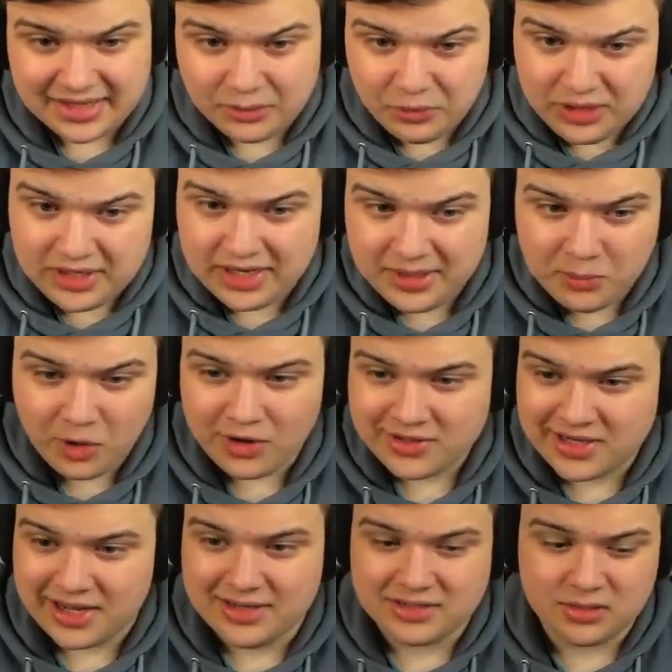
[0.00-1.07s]
We need more
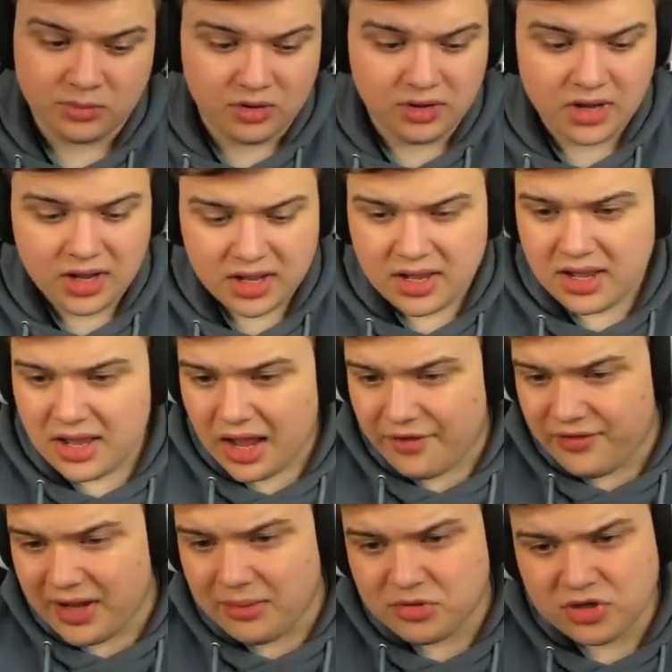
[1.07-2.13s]
scatters. Come on. I
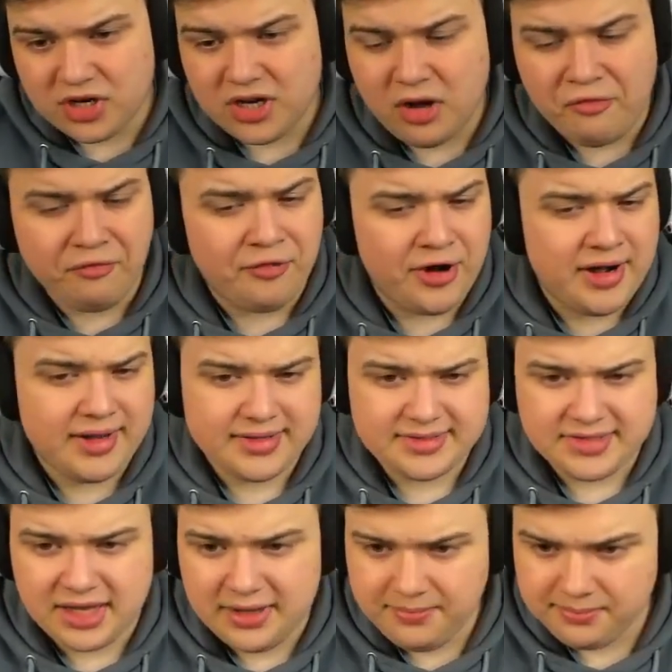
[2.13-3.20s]
think I'm just going to go for raining this
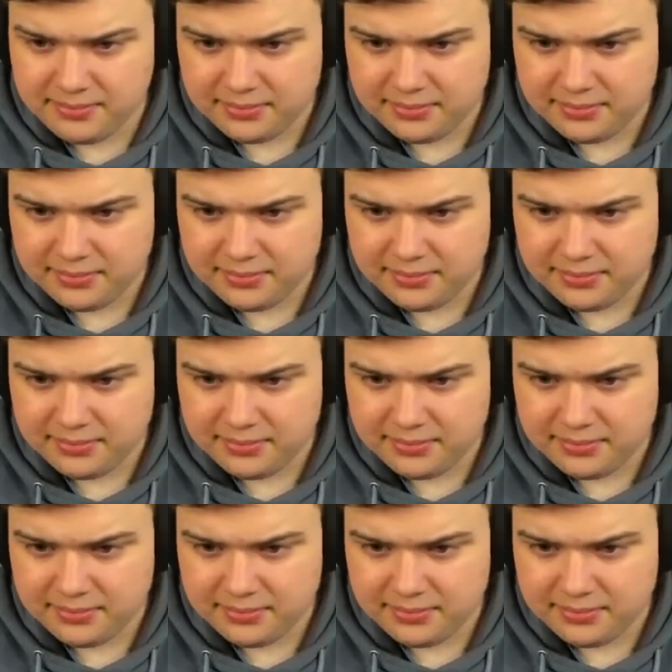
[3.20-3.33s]
time.